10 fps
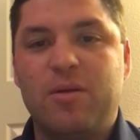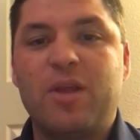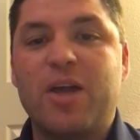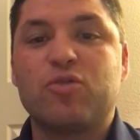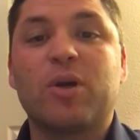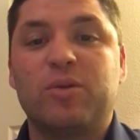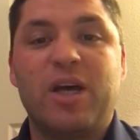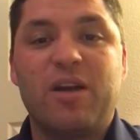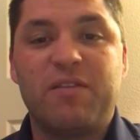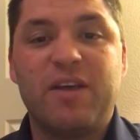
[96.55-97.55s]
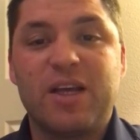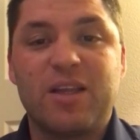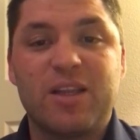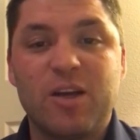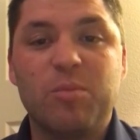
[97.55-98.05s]
that trickle down effect,
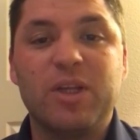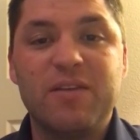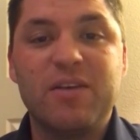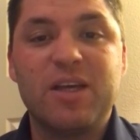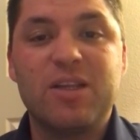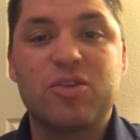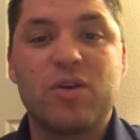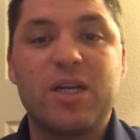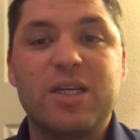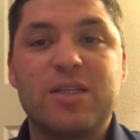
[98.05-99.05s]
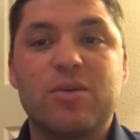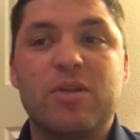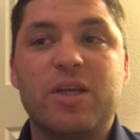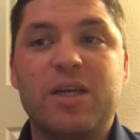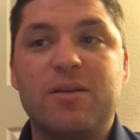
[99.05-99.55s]
that they're believing in the training
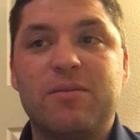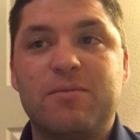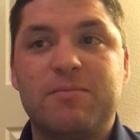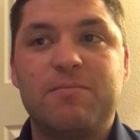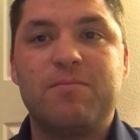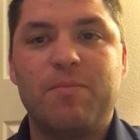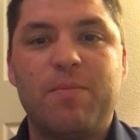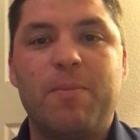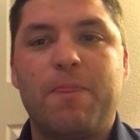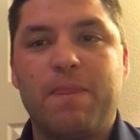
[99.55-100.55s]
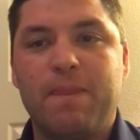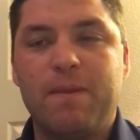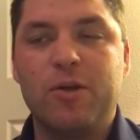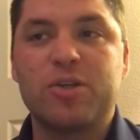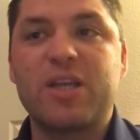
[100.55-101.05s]
so that
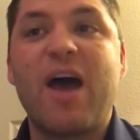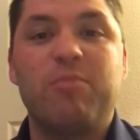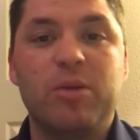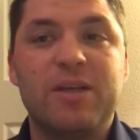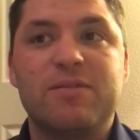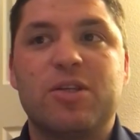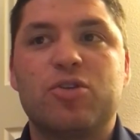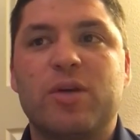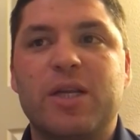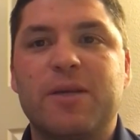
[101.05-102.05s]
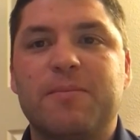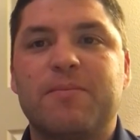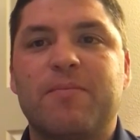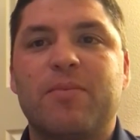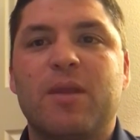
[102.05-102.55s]
your staff believes in the training.
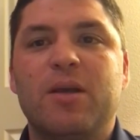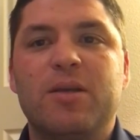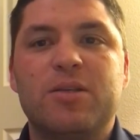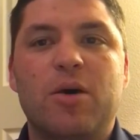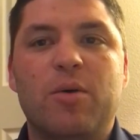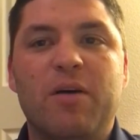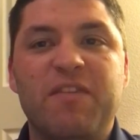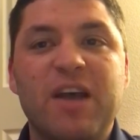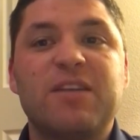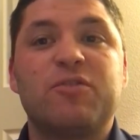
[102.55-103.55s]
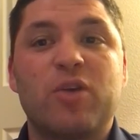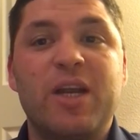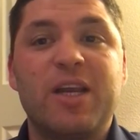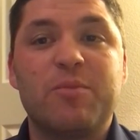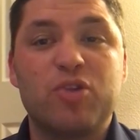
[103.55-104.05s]
So effective
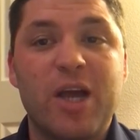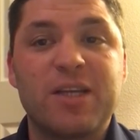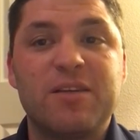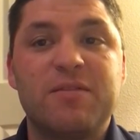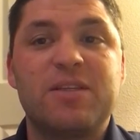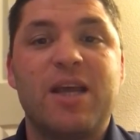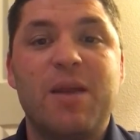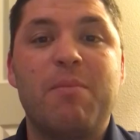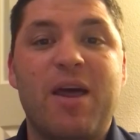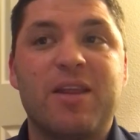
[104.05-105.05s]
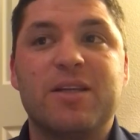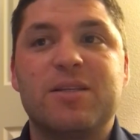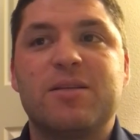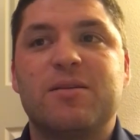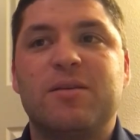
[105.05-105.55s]
training objectives and
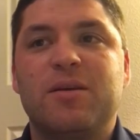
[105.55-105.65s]
methods.